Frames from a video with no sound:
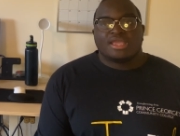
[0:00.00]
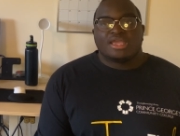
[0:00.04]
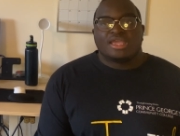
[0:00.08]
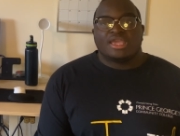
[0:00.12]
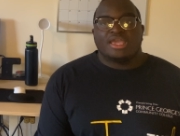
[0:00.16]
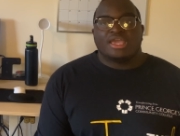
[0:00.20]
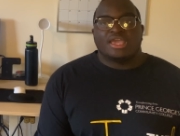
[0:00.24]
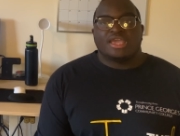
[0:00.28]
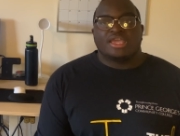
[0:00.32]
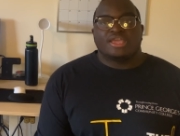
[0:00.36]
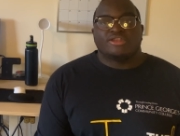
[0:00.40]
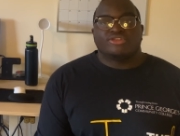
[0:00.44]

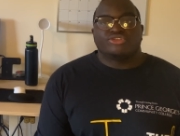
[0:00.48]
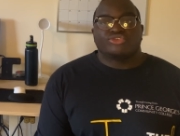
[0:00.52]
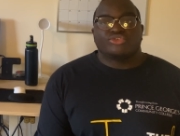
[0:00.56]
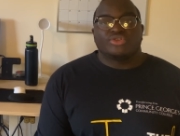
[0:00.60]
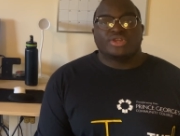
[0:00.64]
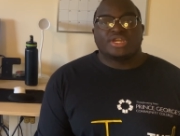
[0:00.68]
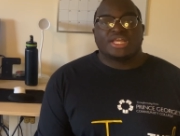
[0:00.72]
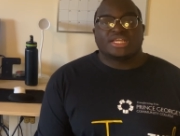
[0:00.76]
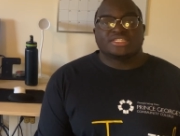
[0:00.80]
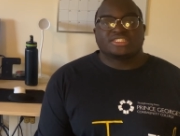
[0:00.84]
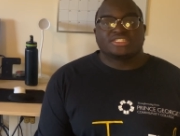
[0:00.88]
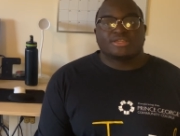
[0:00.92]
And
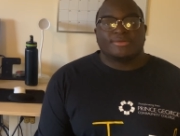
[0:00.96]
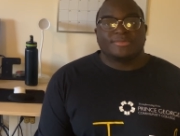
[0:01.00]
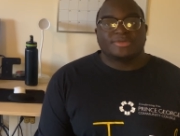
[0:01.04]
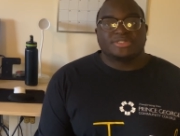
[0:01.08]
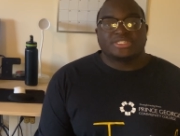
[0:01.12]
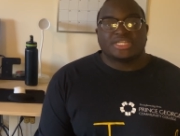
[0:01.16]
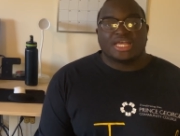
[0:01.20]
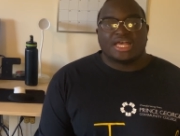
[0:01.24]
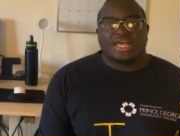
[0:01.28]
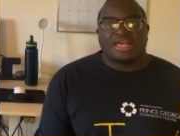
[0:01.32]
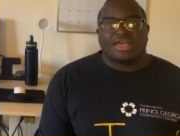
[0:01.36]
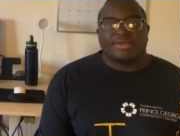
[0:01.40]
during that
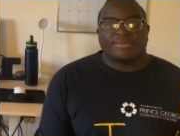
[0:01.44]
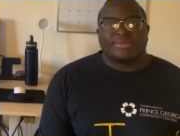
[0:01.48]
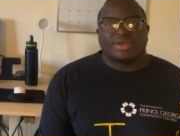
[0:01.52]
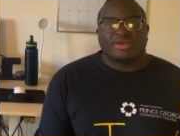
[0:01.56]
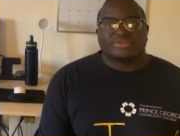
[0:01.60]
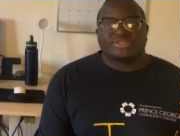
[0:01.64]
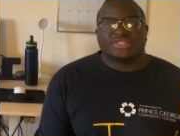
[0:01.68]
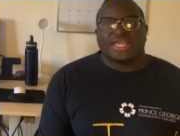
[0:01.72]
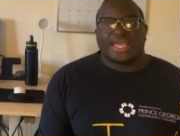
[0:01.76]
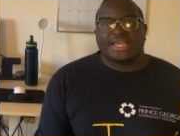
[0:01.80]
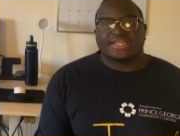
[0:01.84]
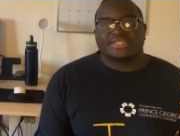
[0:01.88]
summertime, I
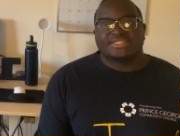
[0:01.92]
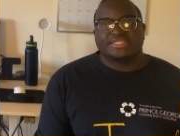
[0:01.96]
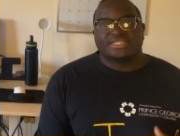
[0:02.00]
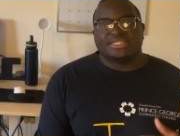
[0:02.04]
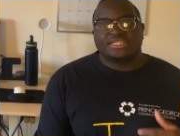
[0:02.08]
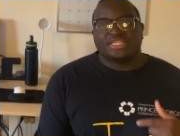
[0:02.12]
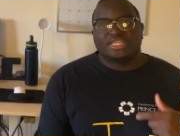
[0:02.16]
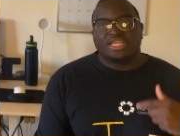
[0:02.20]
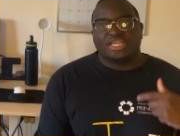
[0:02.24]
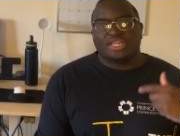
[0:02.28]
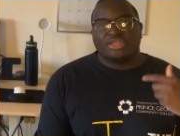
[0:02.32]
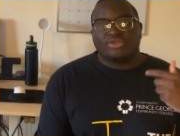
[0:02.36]
was actually
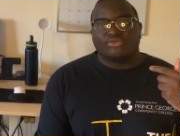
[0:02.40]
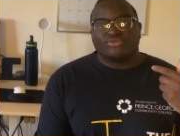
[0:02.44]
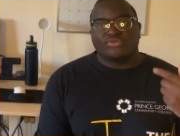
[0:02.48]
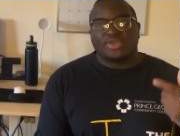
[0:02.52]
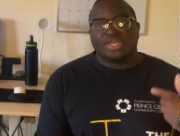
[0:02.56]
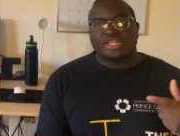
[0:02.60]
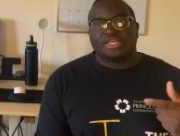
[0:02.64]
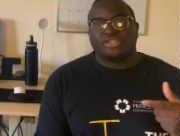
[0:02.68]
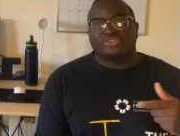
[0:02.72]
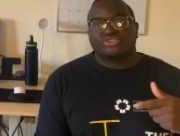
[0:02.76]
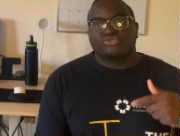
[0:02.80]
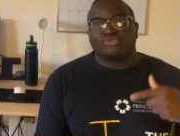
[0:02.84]
getting
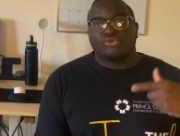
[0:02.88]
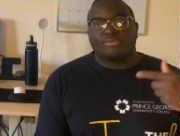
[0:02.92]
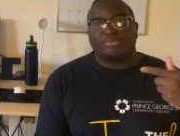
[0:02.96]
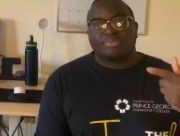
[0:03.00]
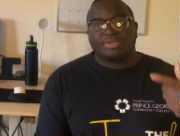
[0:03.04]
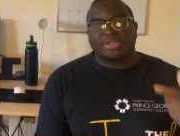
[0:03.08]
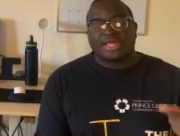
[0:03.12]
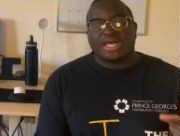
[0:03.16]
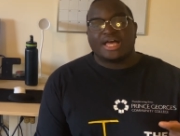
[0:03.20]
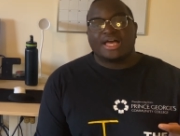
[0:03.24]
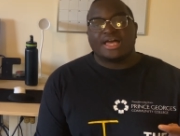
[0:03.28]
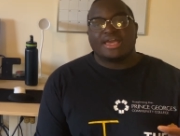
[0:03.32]
ready to
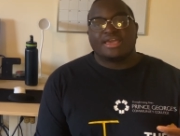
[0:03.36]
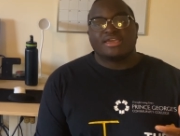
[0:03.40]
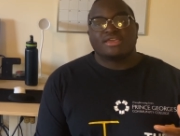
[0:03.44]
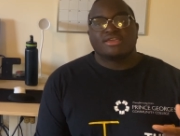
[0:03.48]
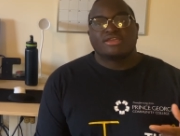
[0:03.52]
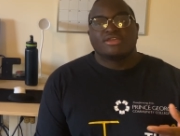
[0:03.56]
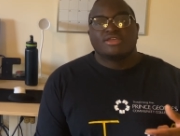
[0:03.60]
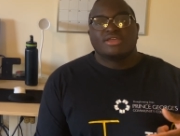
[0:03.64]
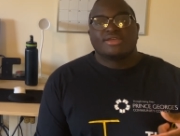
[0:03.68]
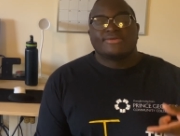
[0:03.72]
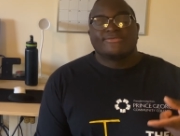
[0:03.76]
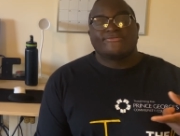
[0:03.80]
apply
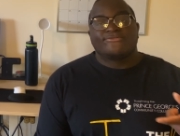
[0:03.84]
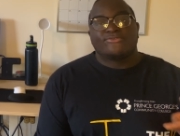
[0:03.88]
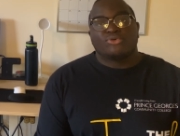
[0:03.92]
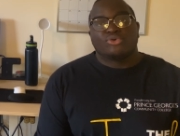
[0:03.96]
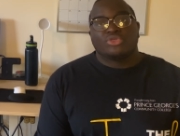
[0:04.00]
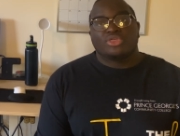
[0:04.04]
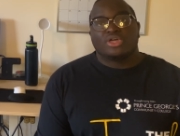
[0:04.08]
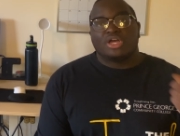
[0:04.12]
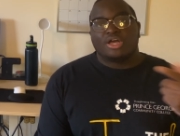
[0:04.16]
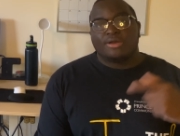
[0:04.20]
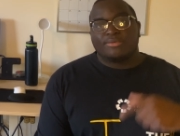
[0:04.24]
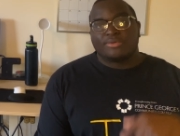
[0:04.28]

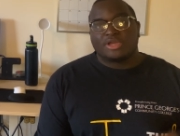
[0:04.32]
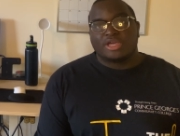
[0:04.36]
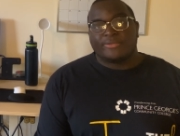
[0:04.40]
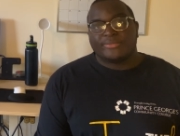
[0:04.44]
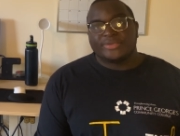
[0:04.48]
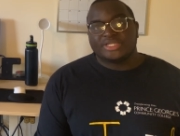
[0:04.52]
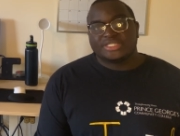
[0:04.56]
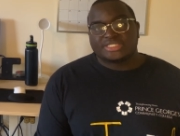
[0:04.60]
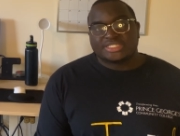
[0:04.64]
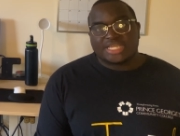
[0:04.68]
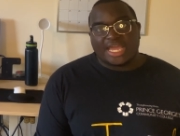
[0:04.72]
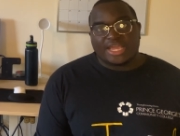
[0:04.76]
for the
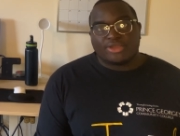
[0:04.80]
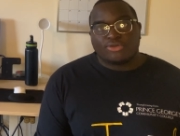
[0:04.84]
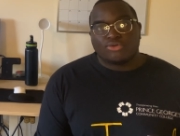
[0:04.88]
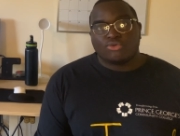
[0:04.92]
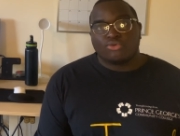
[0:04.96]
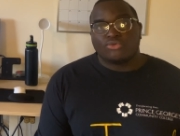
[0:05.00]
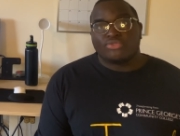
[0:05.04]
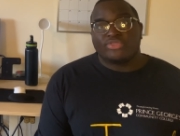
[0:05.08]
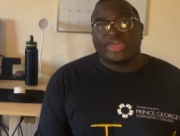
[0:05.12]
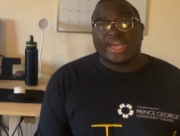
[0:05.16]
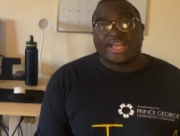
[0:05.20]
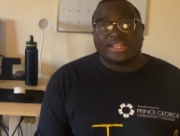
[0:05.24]
upcoming
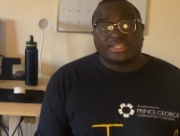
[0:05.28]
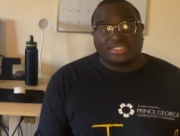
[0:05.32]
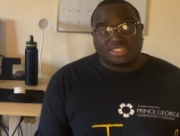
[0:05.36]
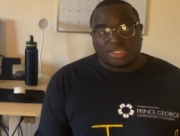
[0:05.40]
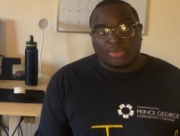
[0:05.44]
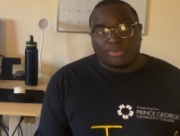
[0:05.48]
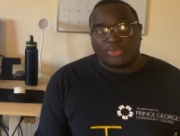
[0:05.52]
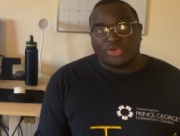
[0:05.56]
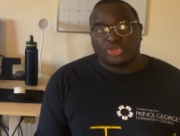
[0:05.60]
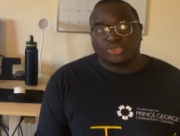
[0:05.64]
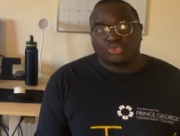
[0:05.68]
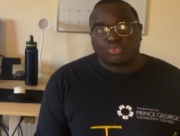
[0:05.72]
cycle that
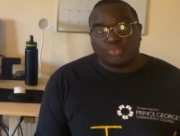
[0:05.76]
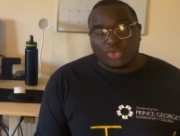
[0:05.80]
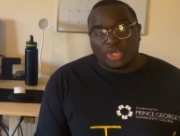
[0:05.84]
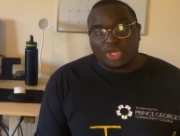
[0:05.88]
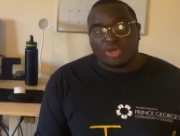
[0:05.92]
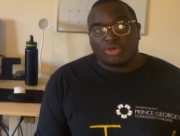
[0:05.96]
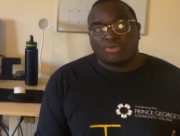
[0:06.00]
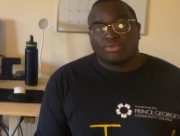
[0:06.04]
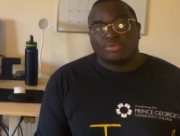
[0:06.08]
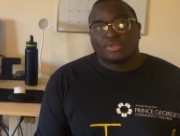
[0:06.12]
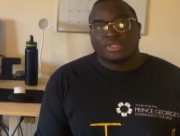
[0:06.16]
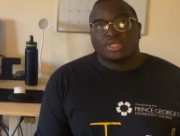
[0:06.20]
summer as
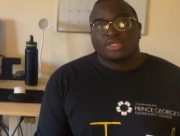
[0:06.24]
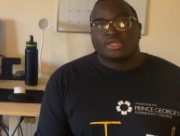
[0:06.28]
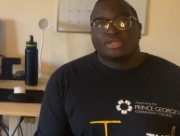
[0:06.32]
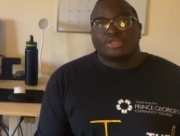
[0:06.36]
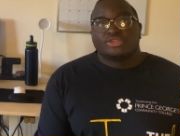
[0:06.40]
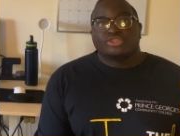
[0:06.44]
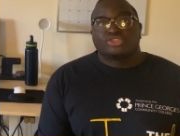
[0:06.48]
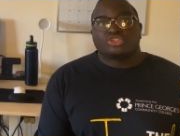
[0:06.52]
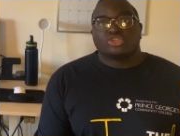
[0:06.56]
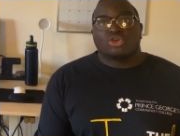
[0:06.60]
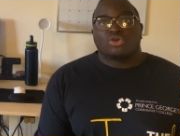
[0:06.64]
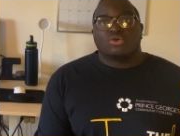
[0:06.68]
well.
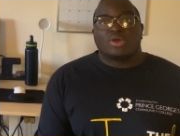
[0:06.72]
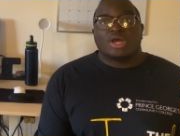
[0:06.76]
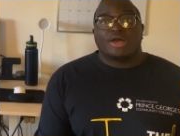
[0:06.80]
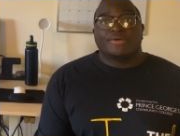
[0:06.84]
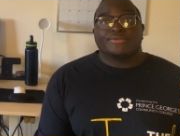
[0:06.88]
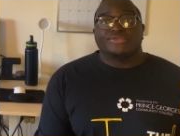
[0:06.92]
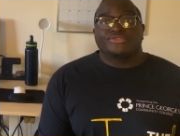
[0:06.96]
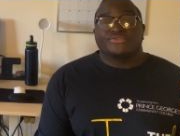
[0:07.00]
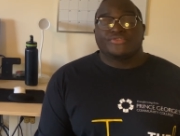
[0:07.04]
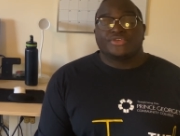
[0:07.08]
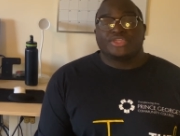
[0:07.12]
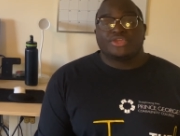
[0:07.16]
So I
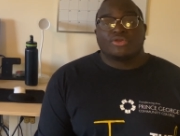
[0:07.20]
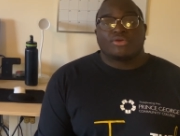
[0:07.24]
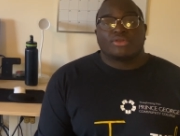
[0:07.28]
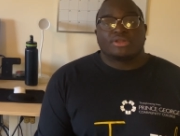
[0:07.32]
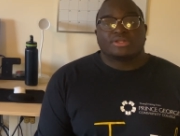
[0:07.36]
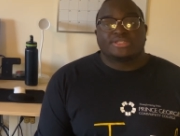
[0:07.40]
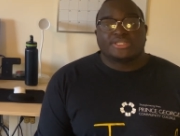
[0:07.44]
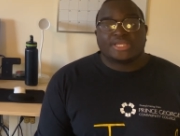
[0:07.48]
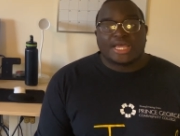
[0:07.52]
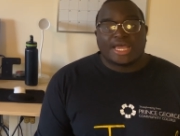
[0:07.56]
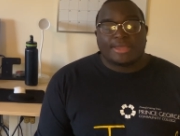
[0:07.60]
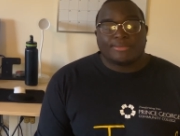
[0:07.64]
was really on
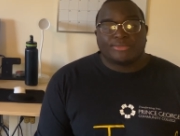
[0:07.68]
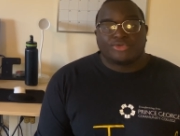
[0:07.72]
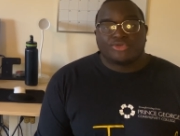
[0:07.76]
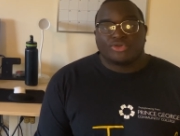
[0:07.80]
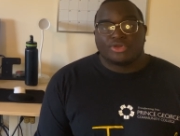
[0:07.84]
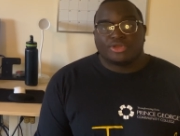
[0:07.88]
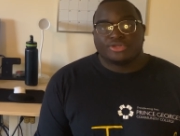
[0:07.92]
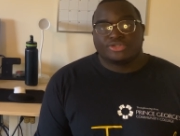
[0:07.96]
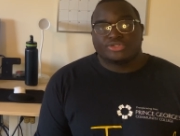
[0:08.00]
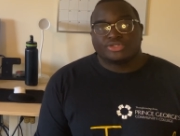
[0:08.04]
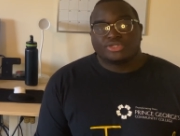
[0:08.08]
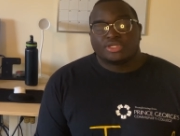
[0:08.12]
a time
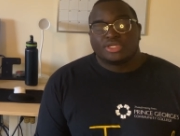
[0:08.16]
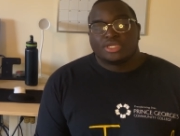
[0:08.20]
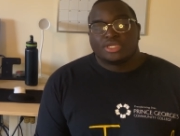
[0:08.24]
crunch.